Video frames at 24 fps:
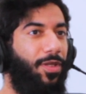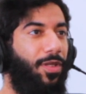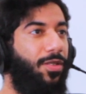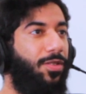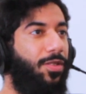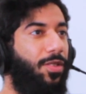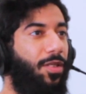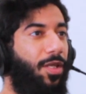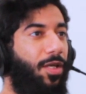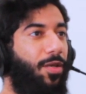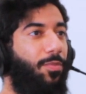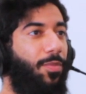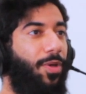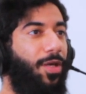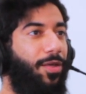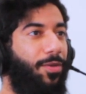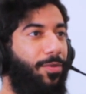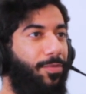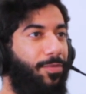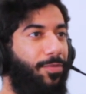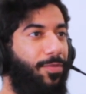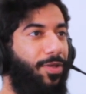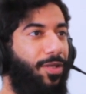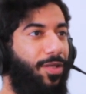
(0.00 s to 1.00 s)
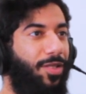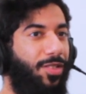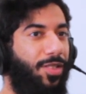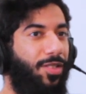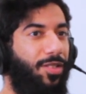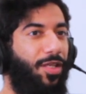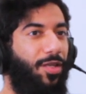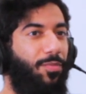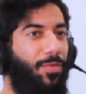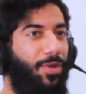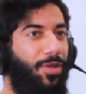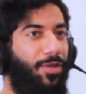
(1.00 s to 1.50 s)
it is a ni'mah. It
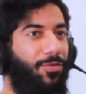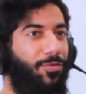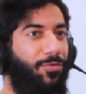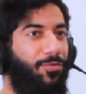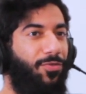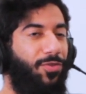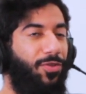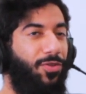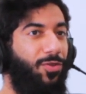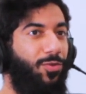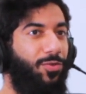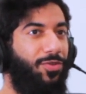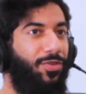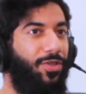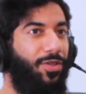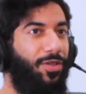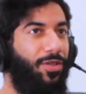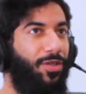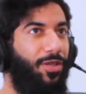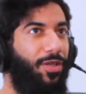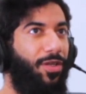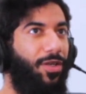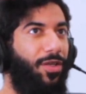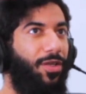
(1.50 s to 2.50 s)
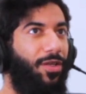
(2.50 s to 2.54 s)
is a ni'mah for you to